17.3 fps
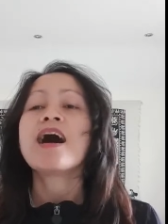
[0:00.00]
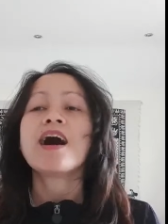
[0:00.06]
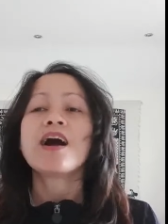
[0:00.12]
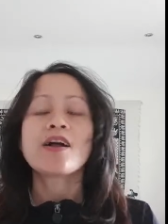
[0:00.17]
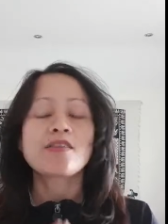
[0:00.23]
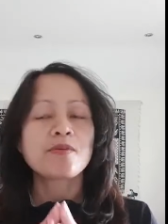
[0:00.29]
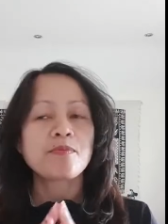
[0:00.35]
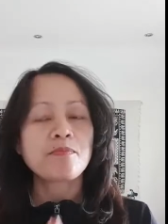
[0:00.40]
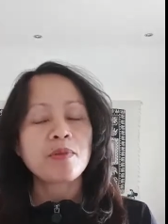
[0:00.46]

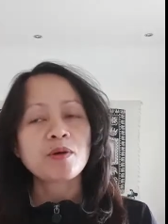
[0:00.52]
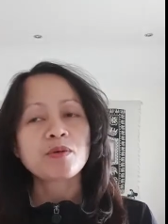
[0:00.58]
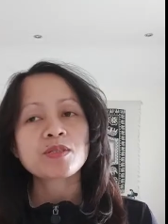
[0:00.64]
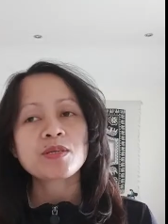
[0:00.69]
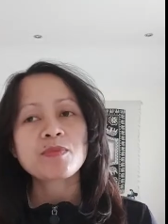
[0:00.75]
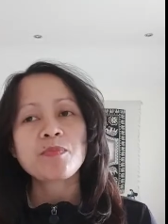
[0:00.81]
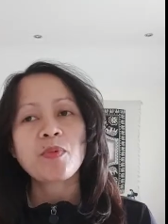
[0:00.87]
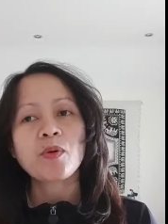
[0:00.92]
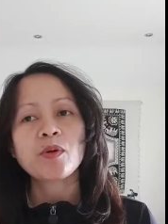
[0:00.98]
are the most
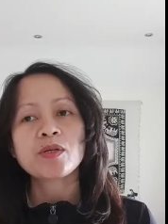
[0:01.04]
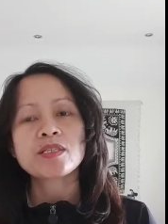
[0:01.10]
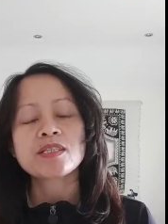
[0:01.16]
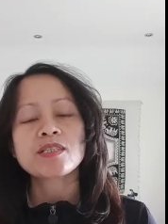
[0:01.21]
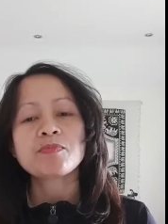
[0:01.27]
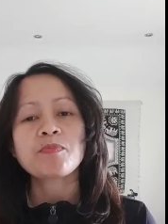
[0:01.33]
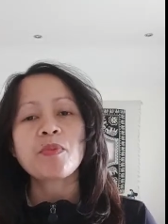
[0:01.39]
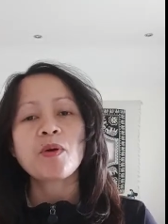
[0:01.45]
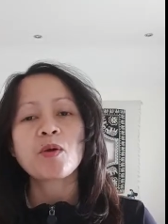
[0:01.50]

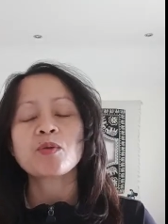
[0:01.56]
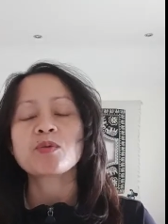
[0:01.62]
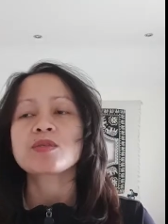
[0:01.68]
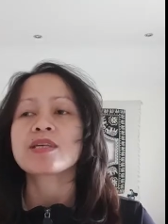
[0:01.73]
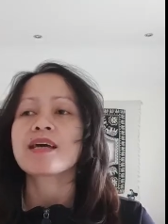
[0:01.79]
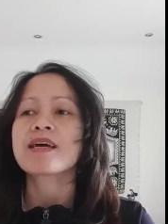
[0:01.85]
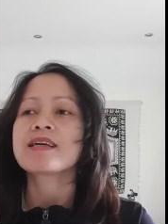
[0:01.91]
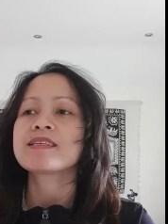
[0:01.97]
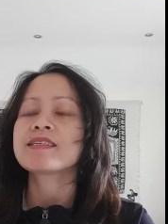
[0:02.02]
important
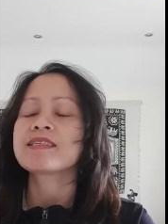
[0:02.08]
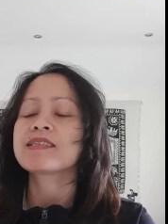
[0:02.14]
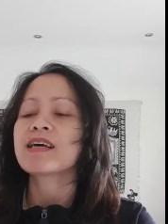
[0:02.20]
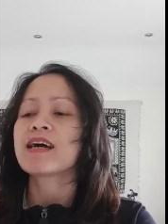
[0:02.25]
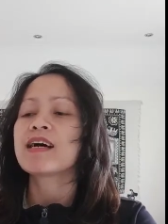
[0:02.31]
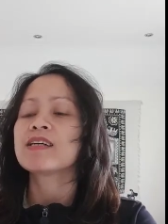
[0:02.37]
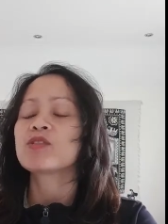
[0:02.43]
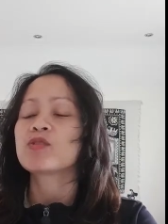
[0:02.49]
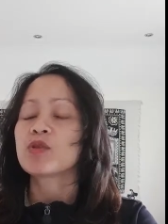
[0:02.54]
poses
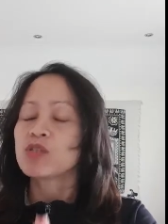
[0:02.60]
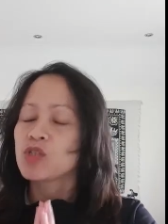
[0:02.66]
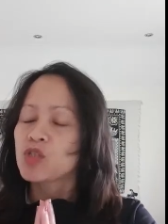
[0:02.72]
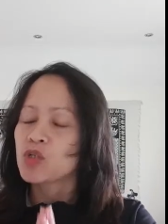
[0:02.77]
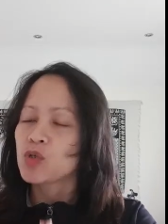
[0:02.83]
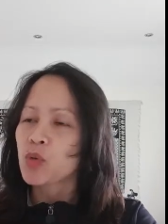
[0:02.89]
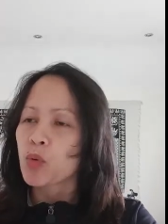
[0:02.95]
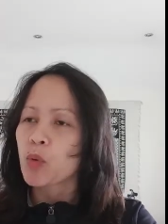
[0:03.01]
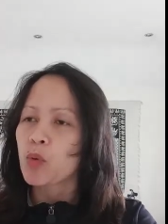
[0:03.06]
to
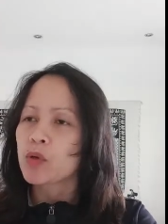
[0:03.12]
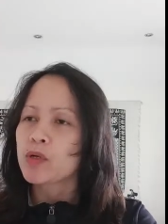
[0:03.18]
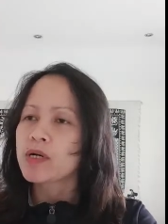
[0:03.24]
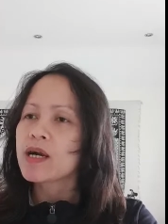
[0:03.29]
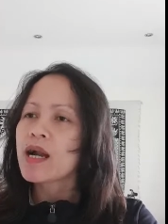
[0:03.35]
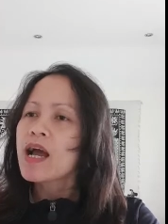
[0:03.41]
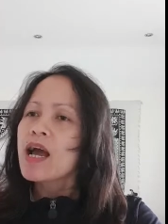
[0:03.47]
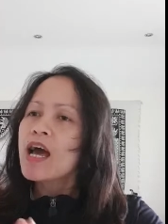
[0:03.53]
ensure